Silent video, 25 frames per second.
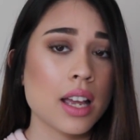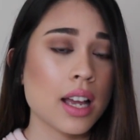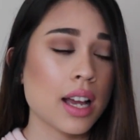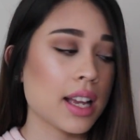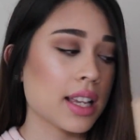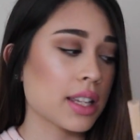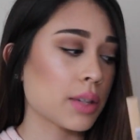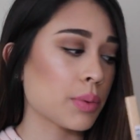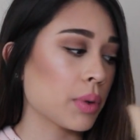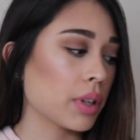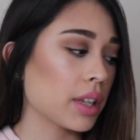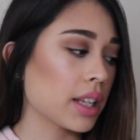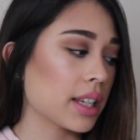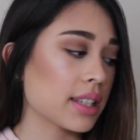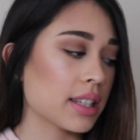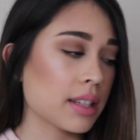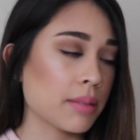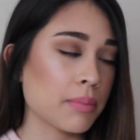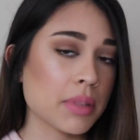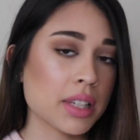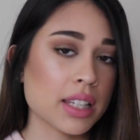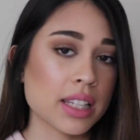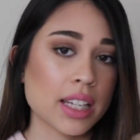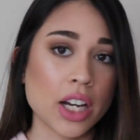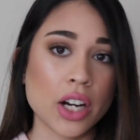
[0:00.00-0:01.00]
as well as the
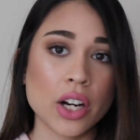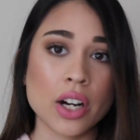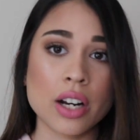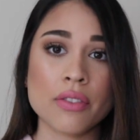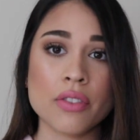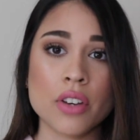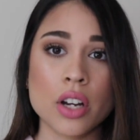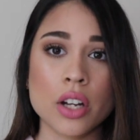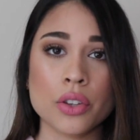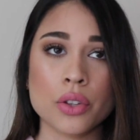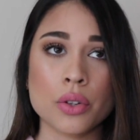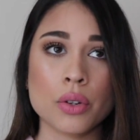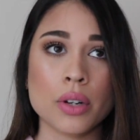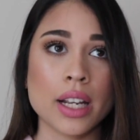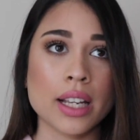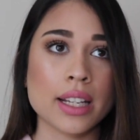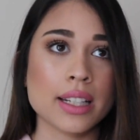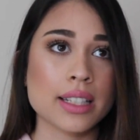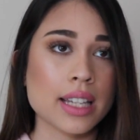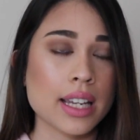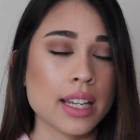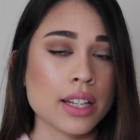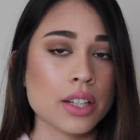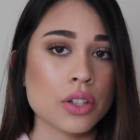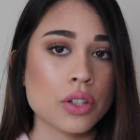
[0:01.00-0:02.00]
mascara. I've gone through
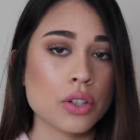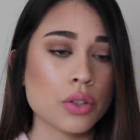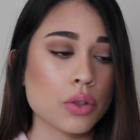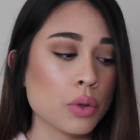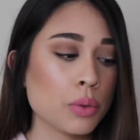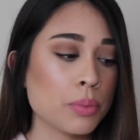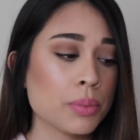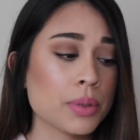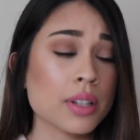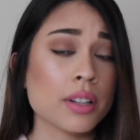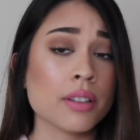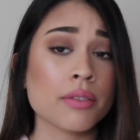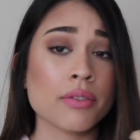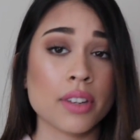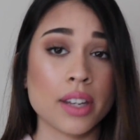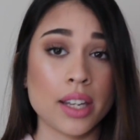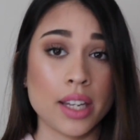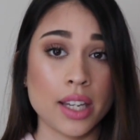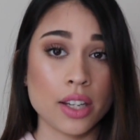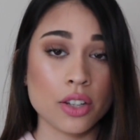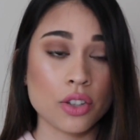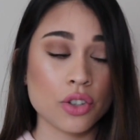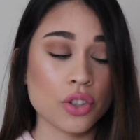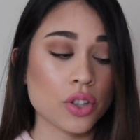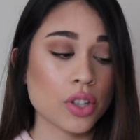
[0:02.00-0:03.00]
like 10 tubes of
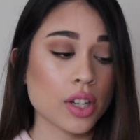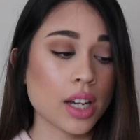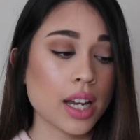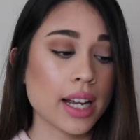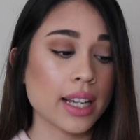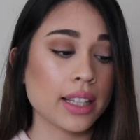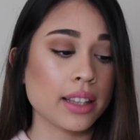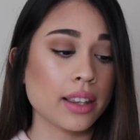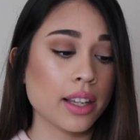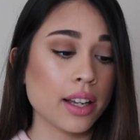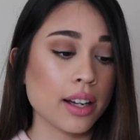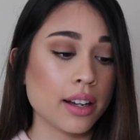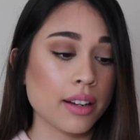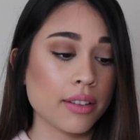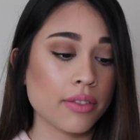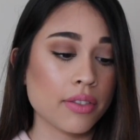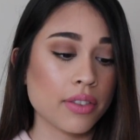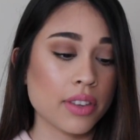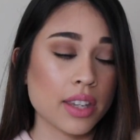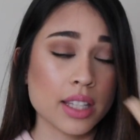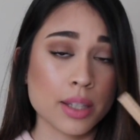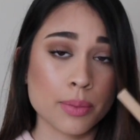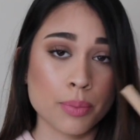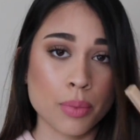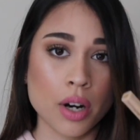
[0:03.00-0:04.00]
each. I
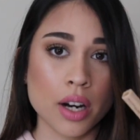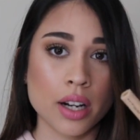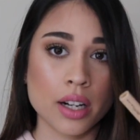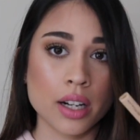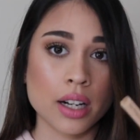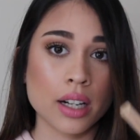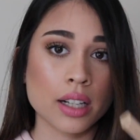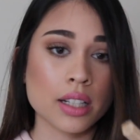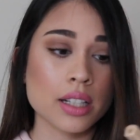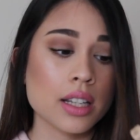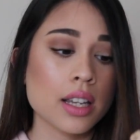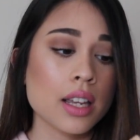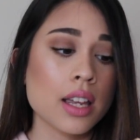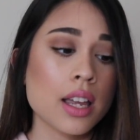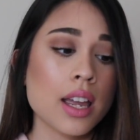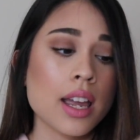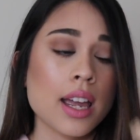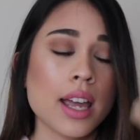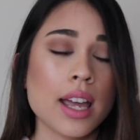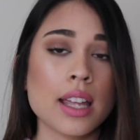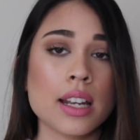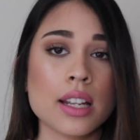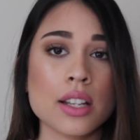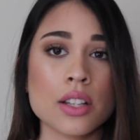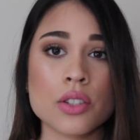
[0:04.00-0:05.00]
love this product.
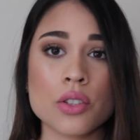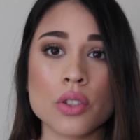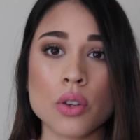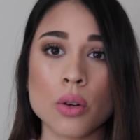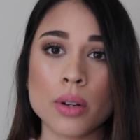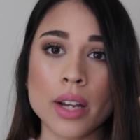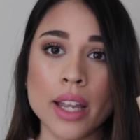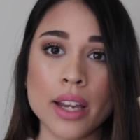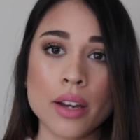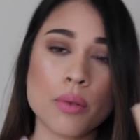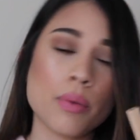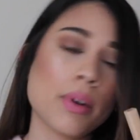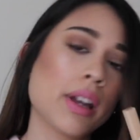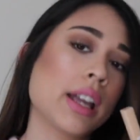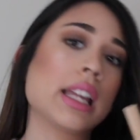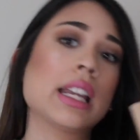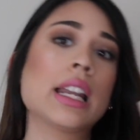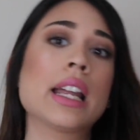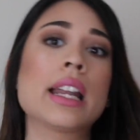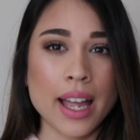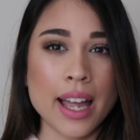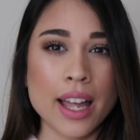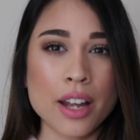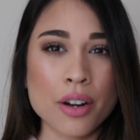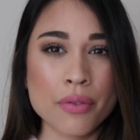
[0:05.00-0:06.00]
It is so lightweight,
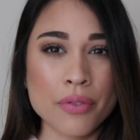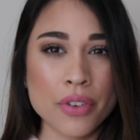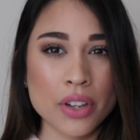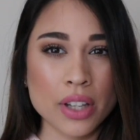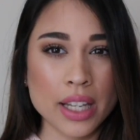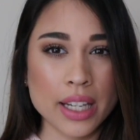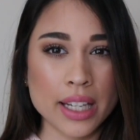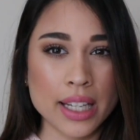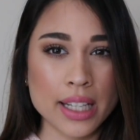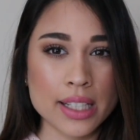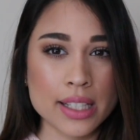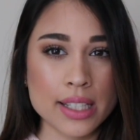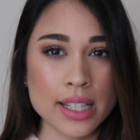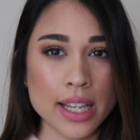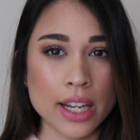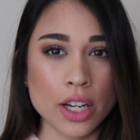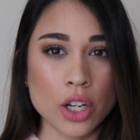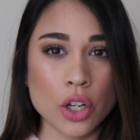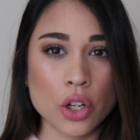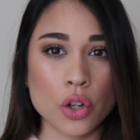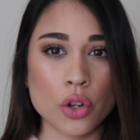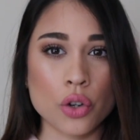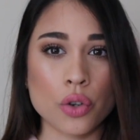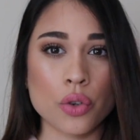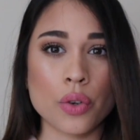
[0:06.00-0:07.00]
and I don't feel like it's like
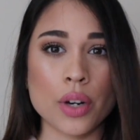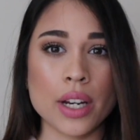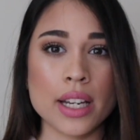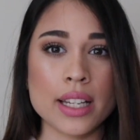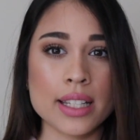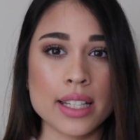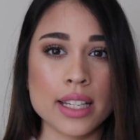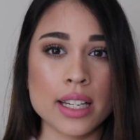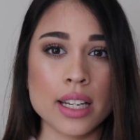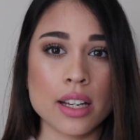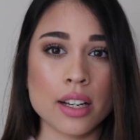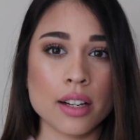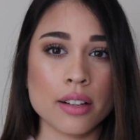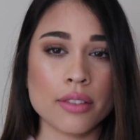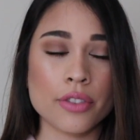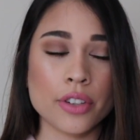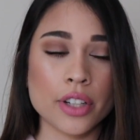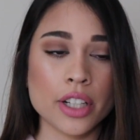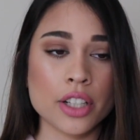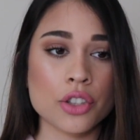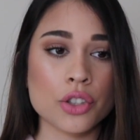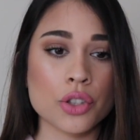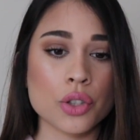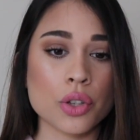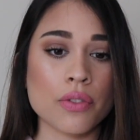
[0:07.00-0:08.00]
crazy
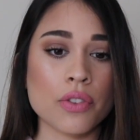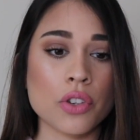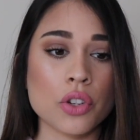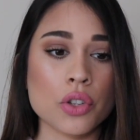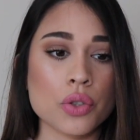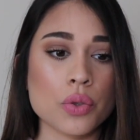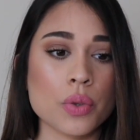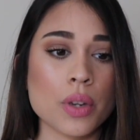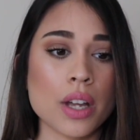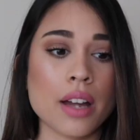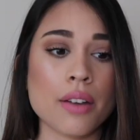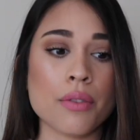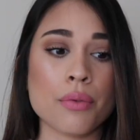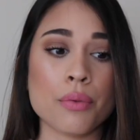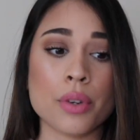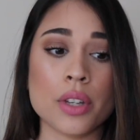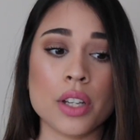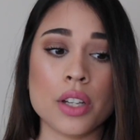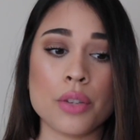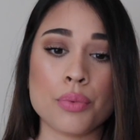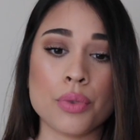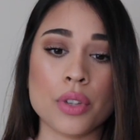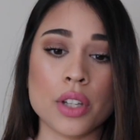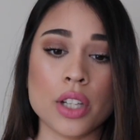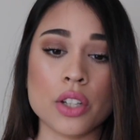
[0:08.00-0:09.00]
coverage. So if you do have
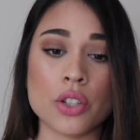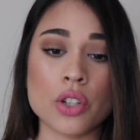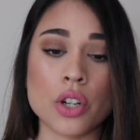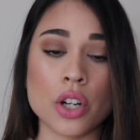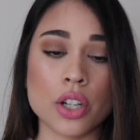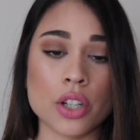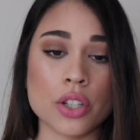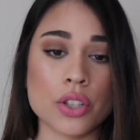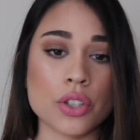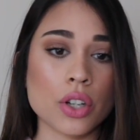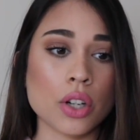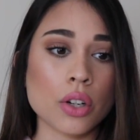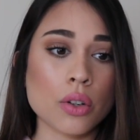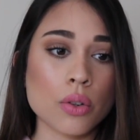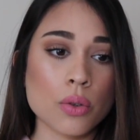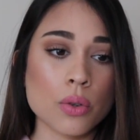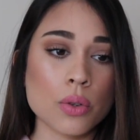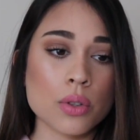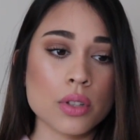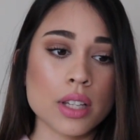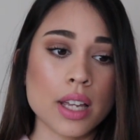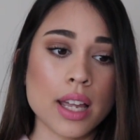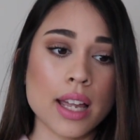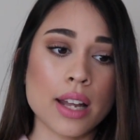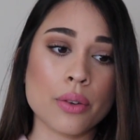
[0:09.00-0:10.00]
really, really dark
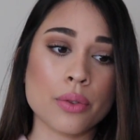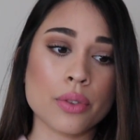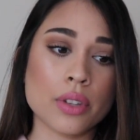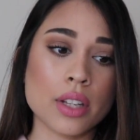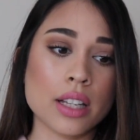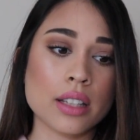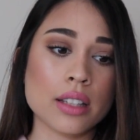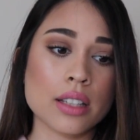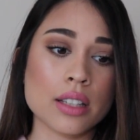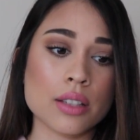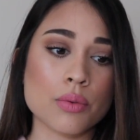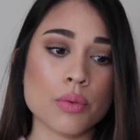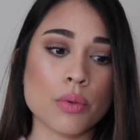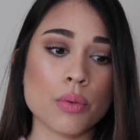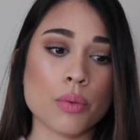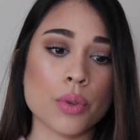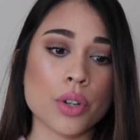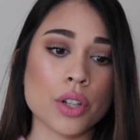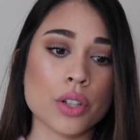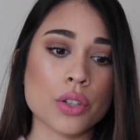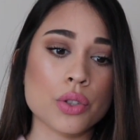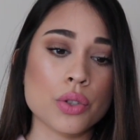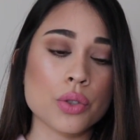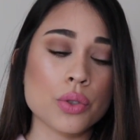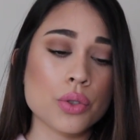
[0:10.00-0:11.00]
circles, I don't think this will
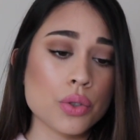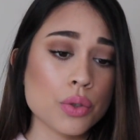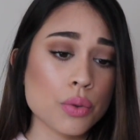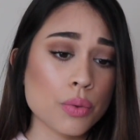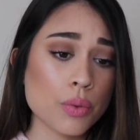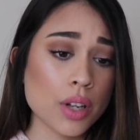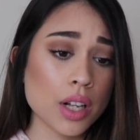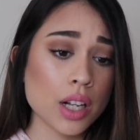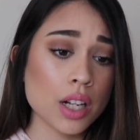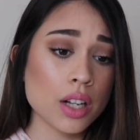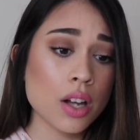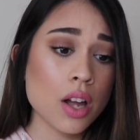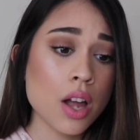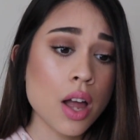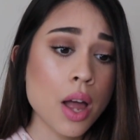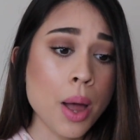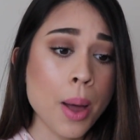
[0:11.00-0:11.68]
work too well.